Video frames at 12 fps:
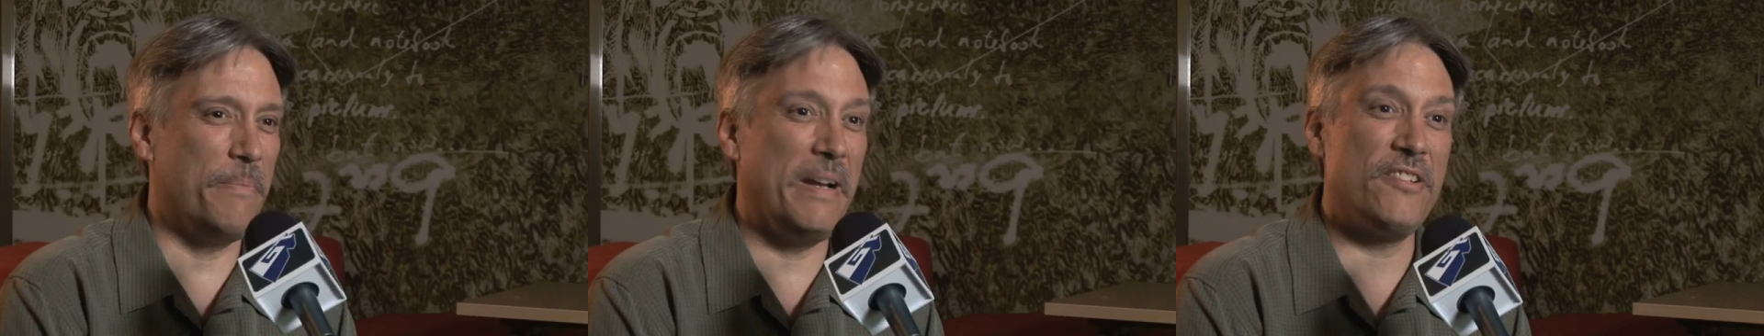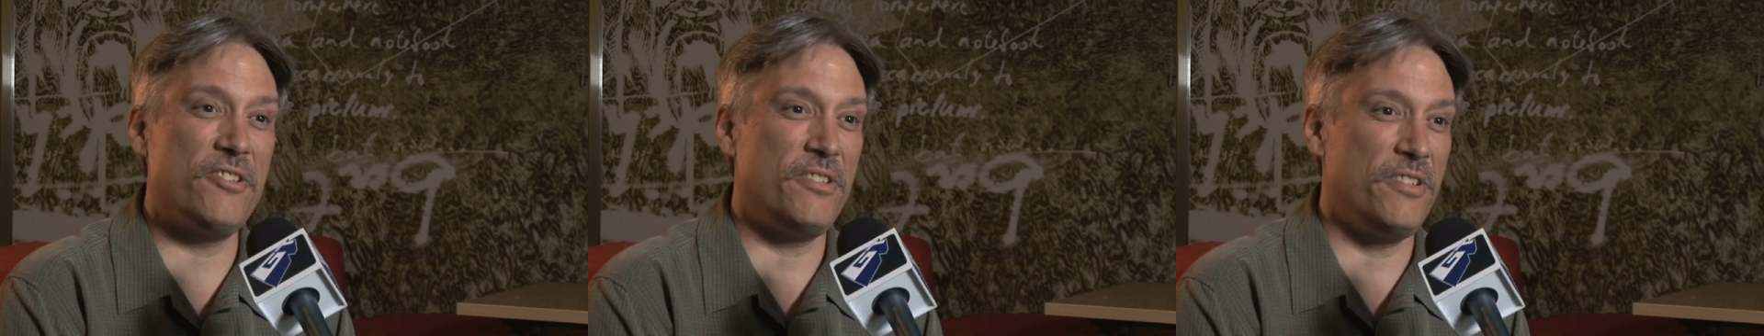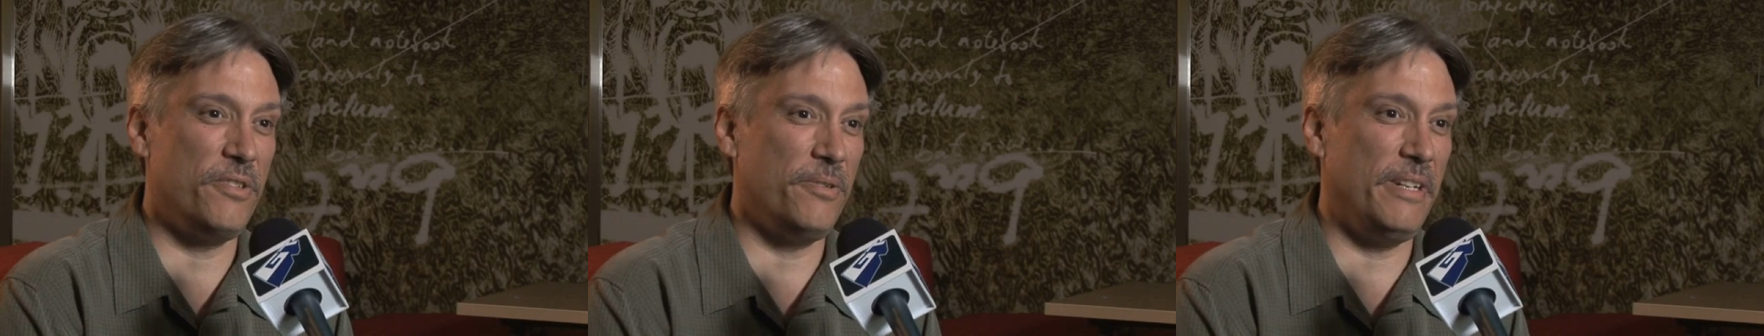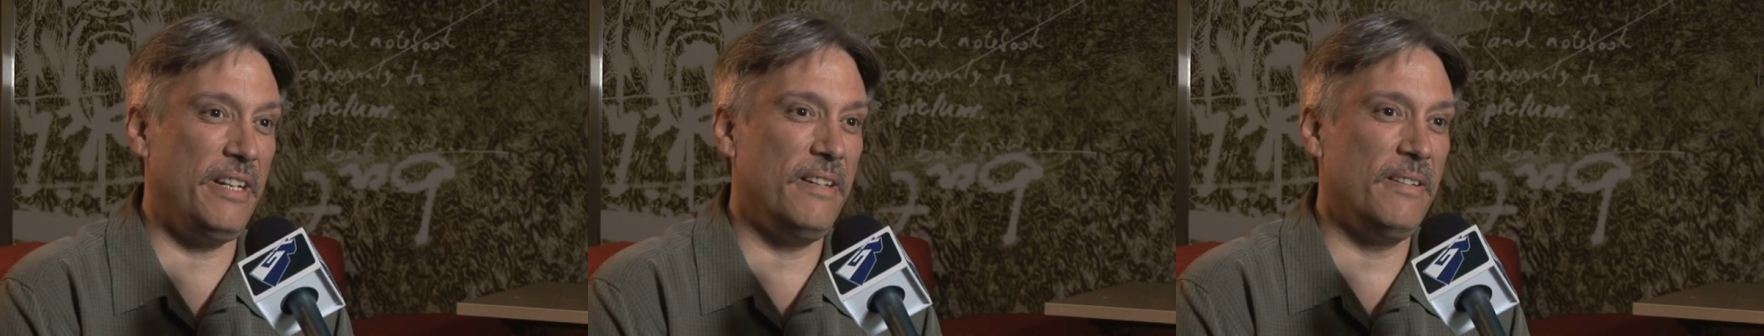Banjo
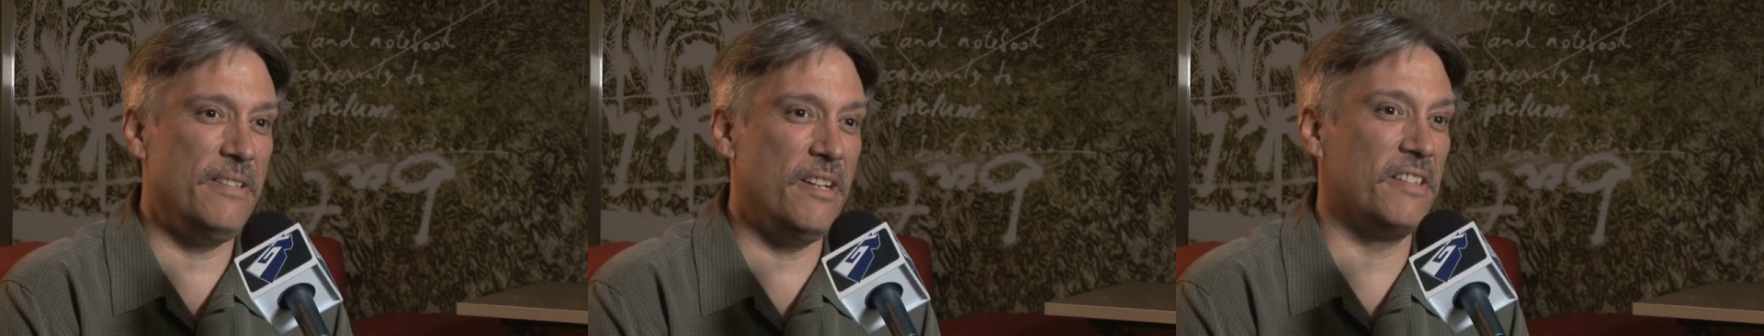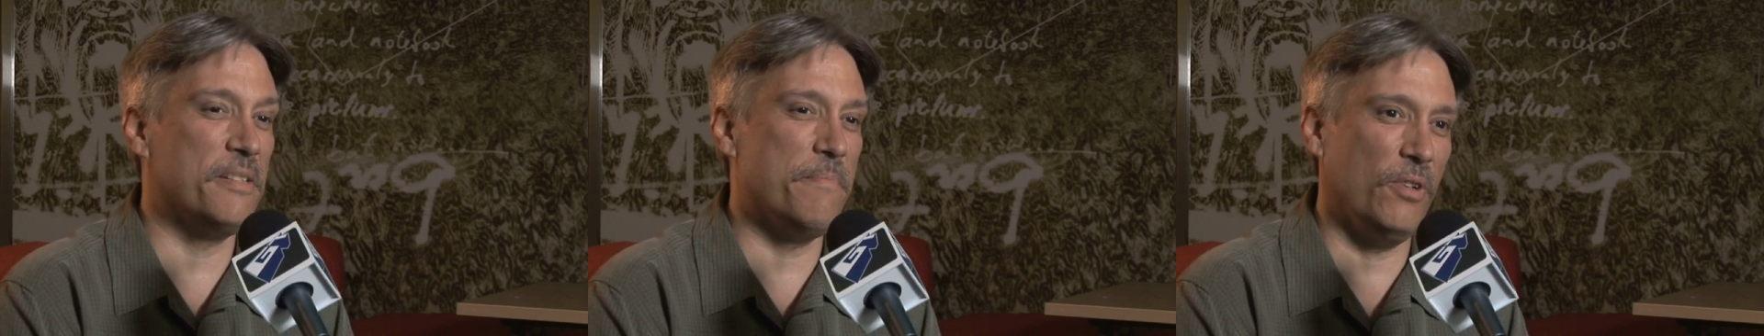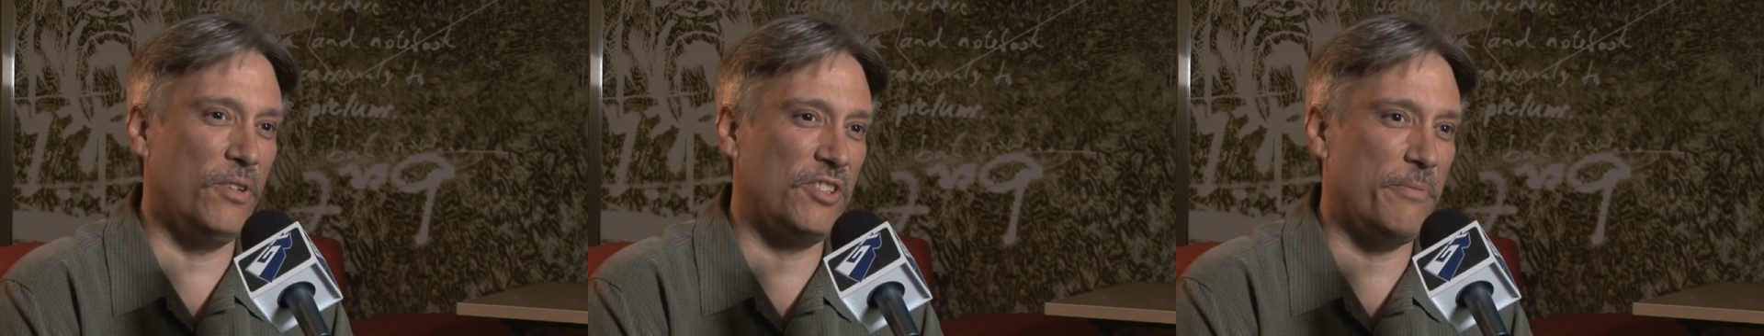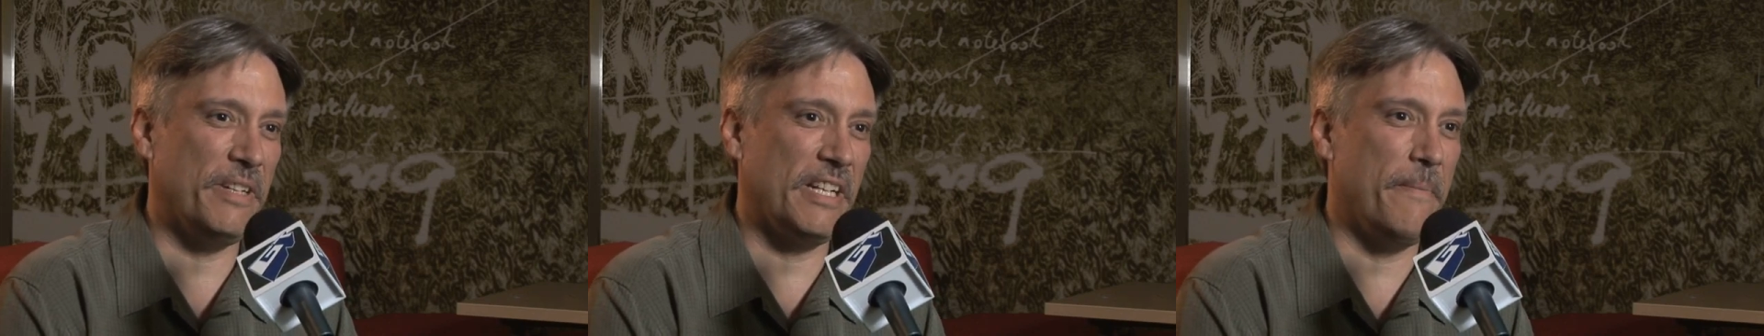Kazooie Nuts and Bolts
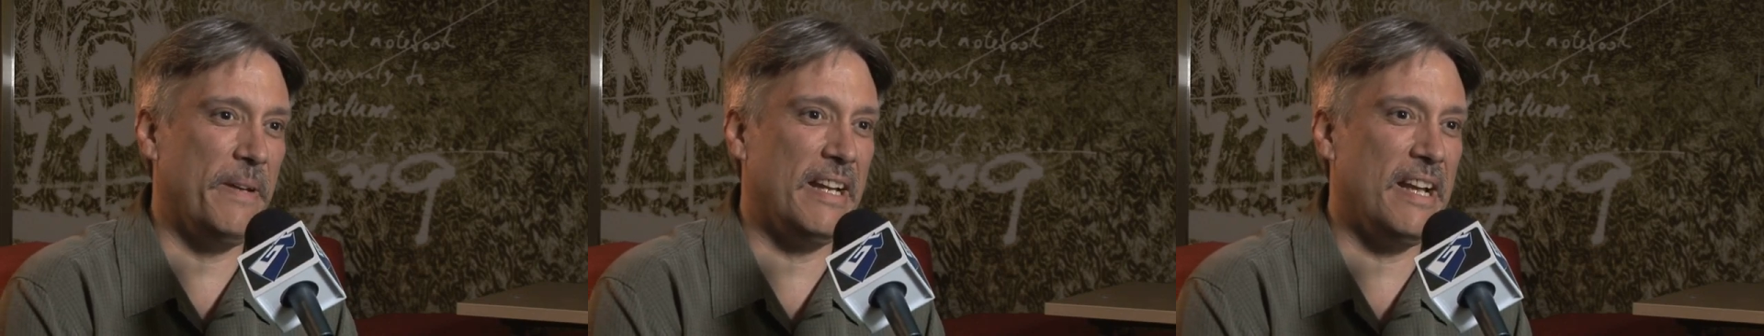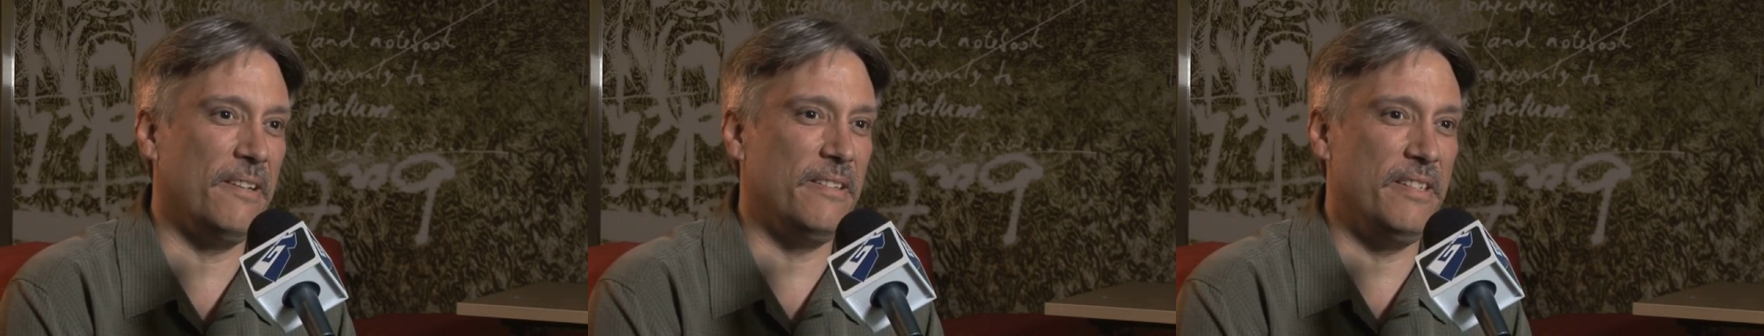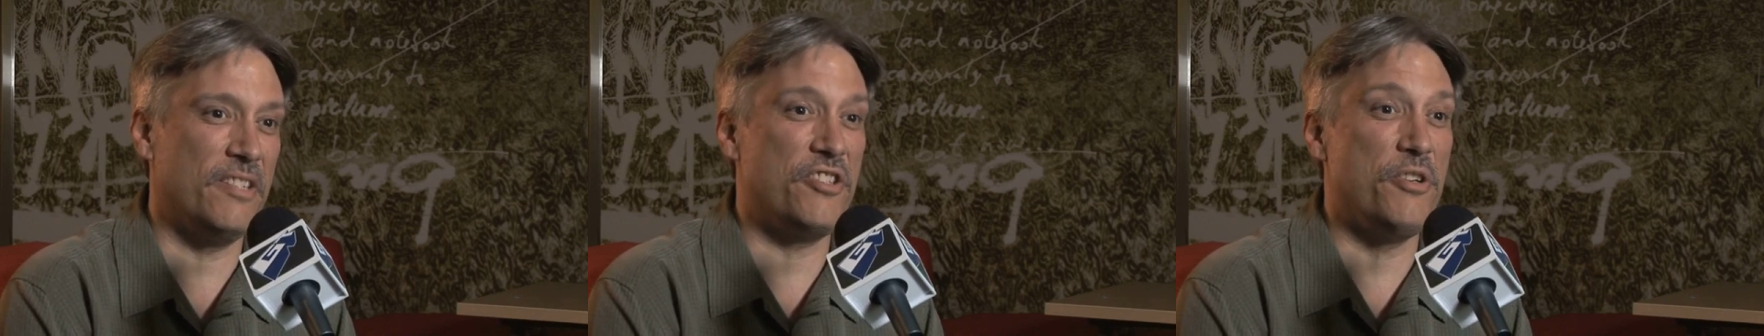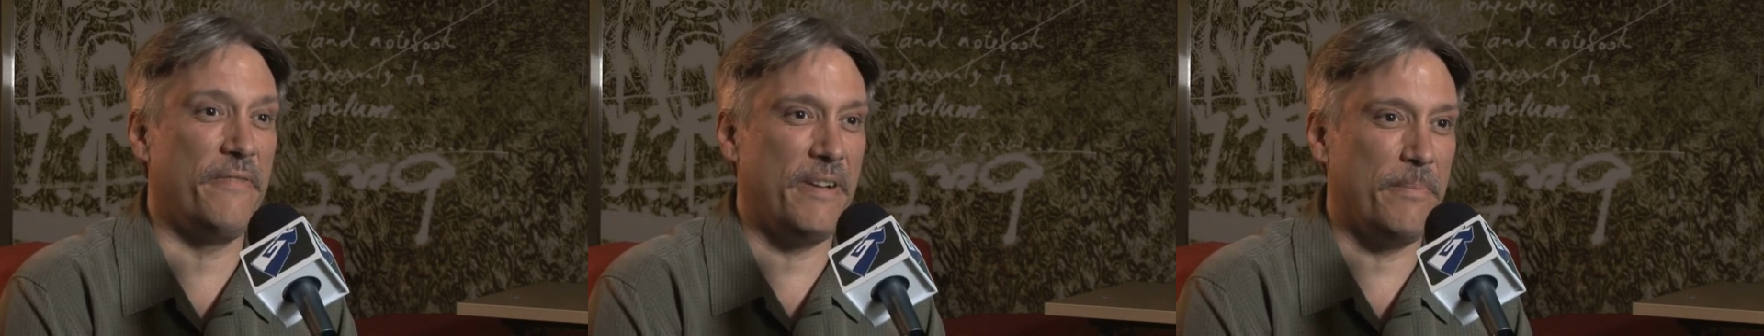will be coming out this
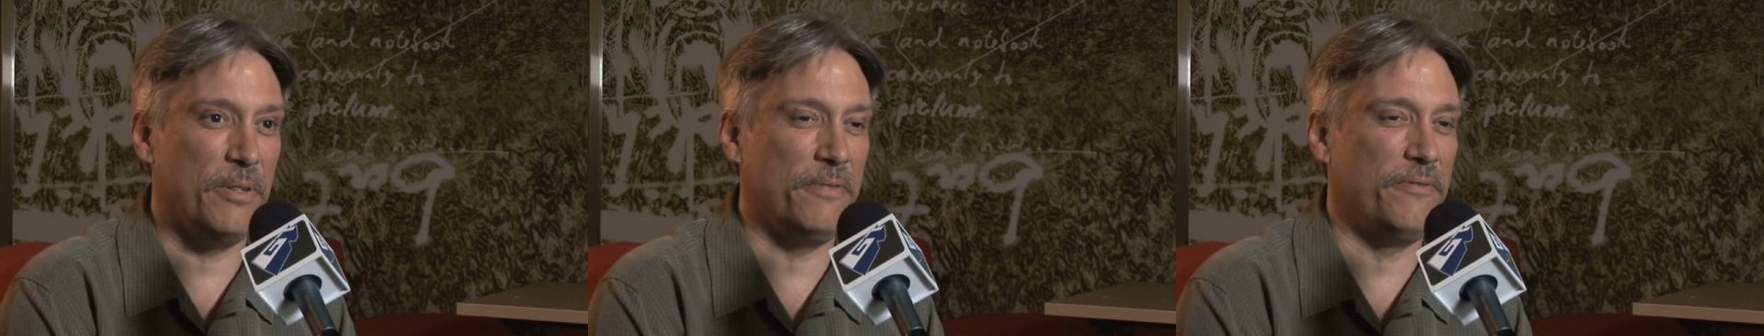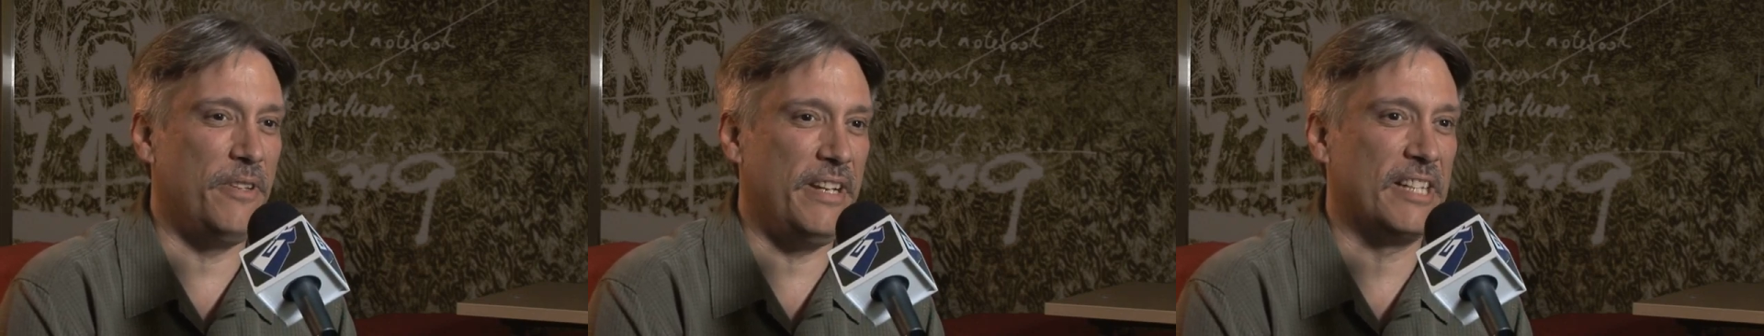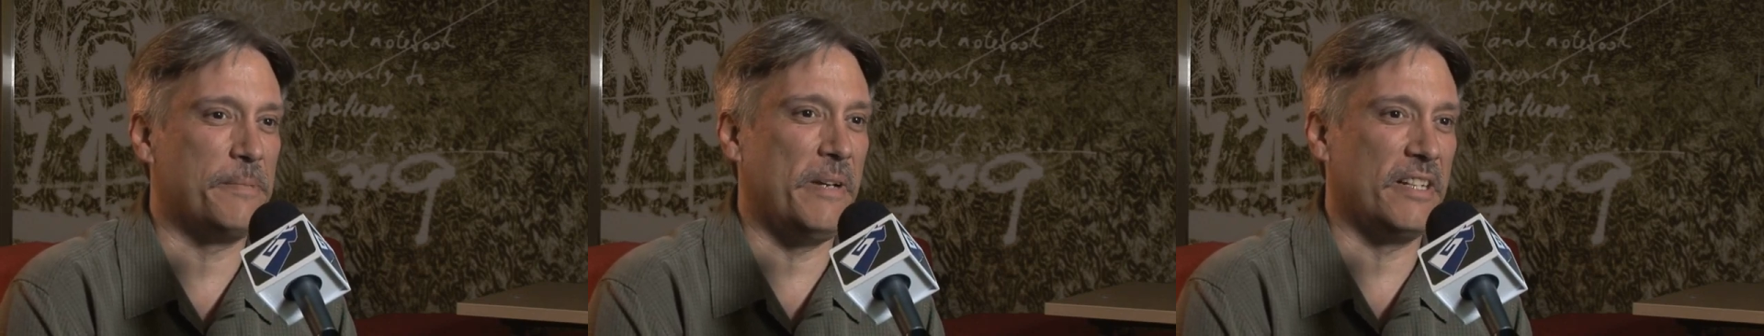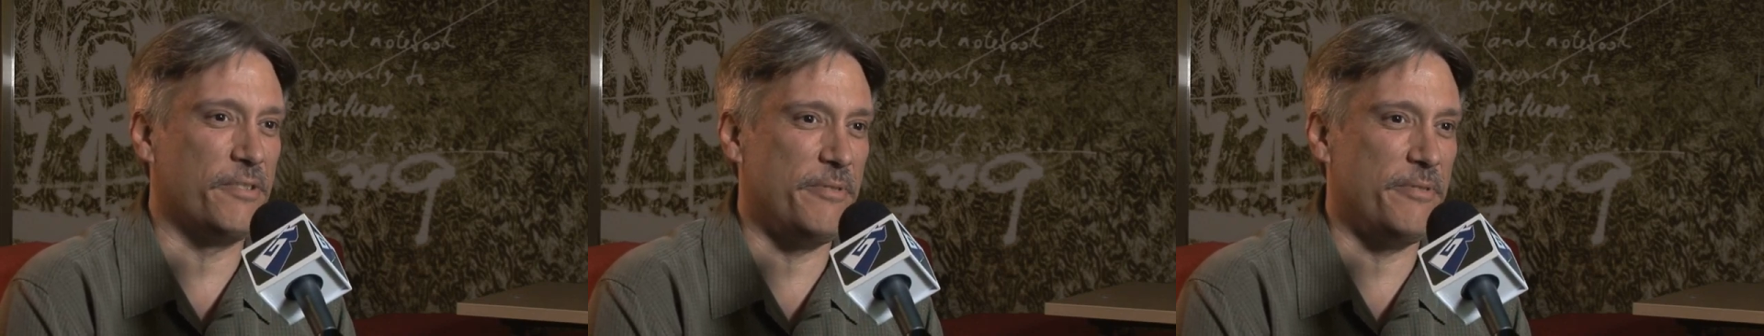November for the Xbox